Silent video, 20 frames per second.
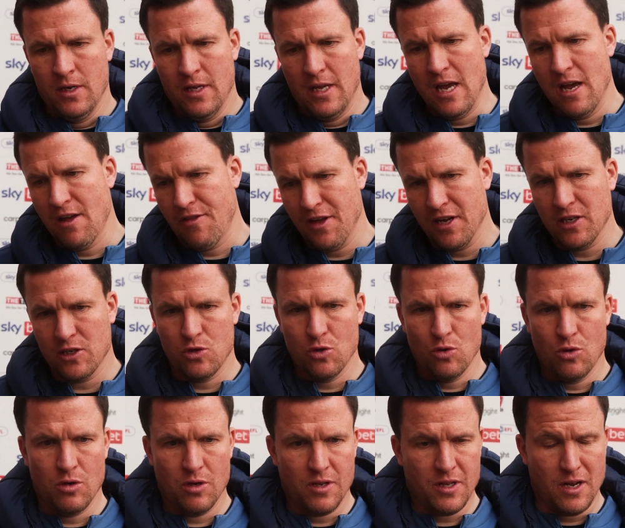Yeah, I think
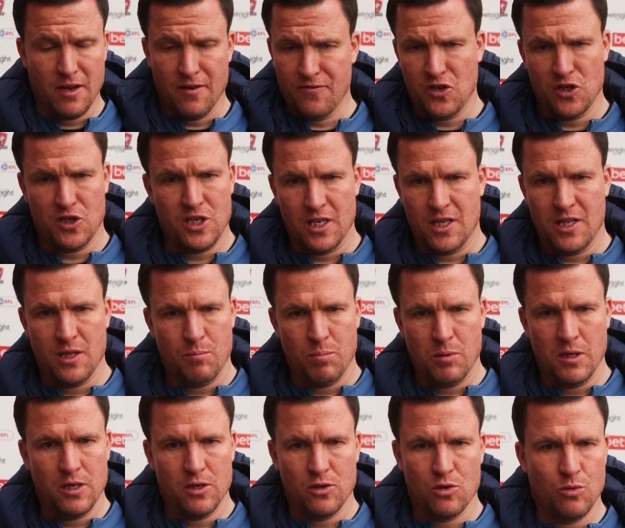so. I've just said to the
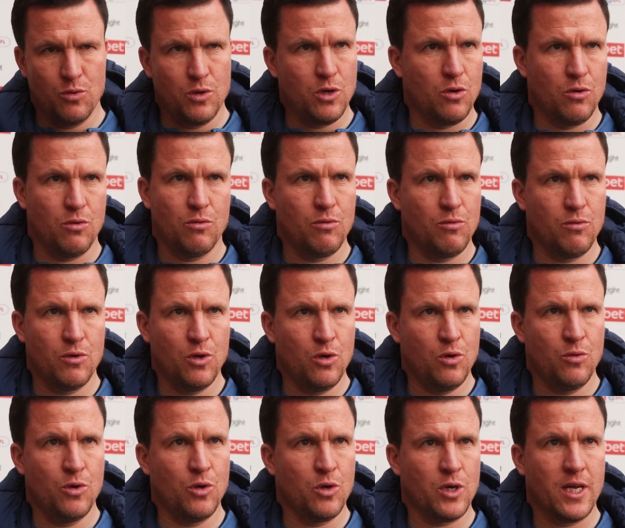players, oh, we're not, you
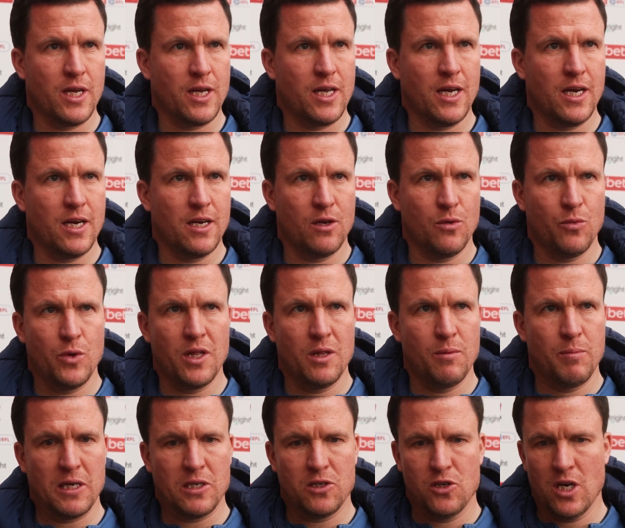know, we're not getting carried away.
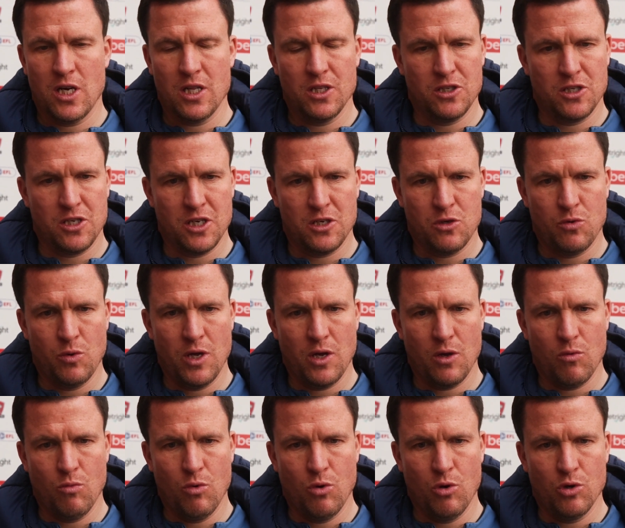The big challenge this
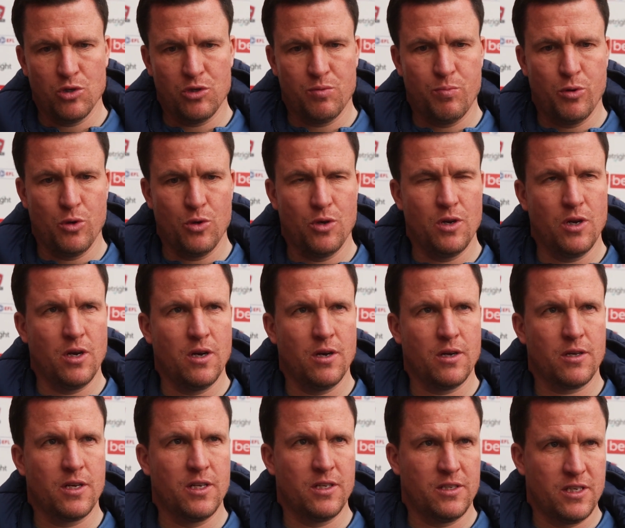week was putting
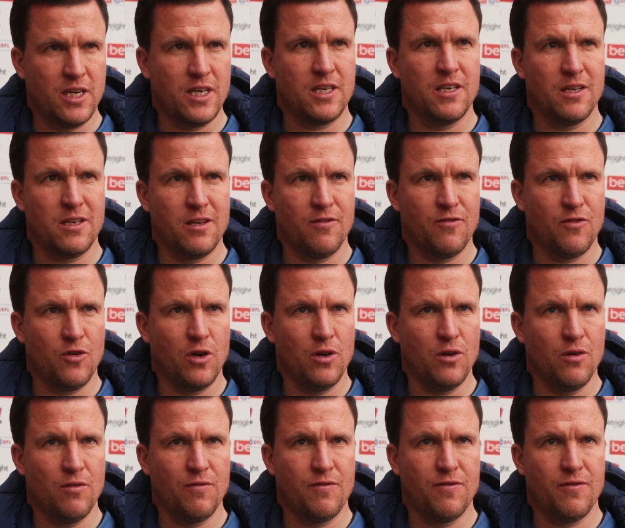a consecutive
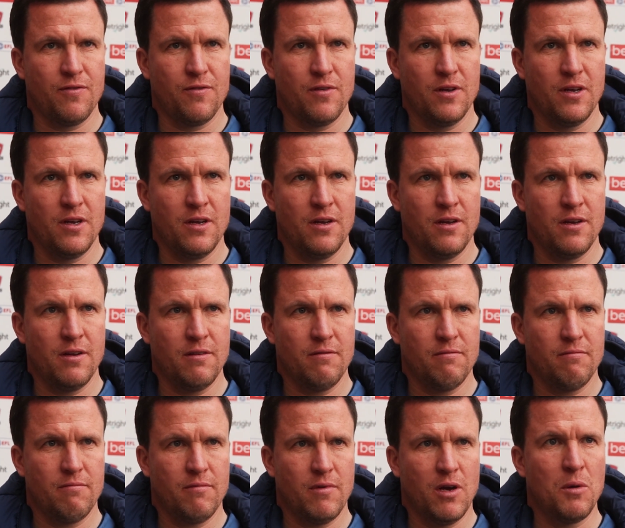run of uh,
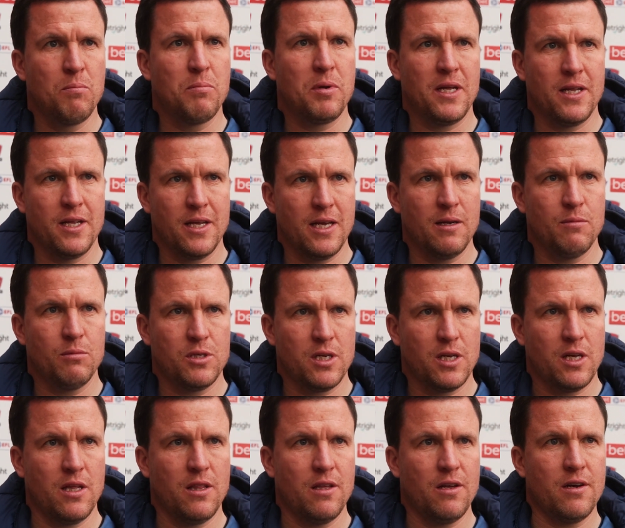unbeaten games
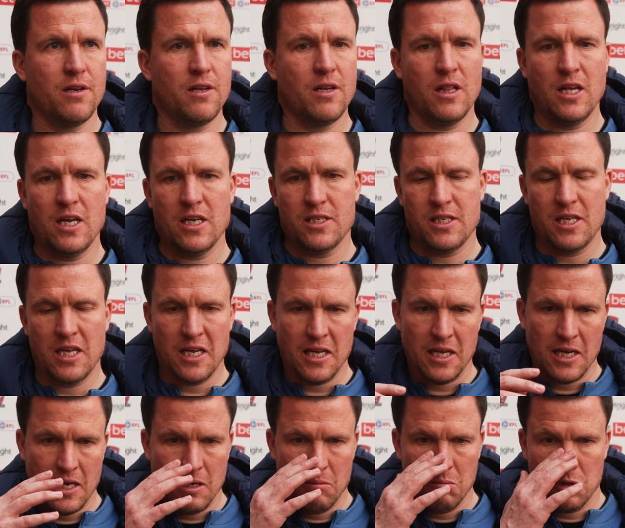together in the last
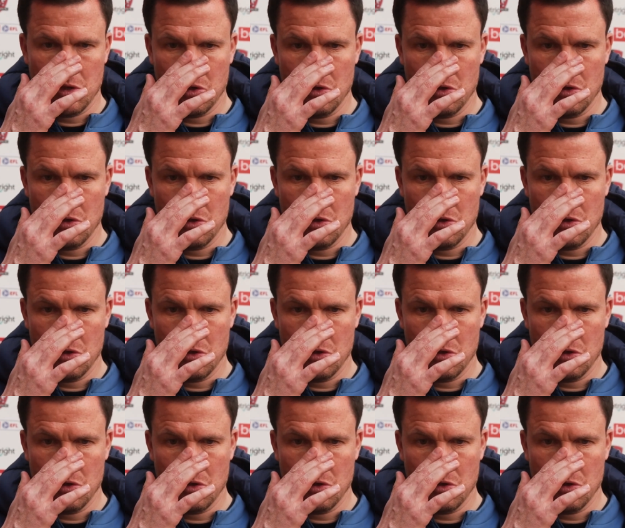ten games.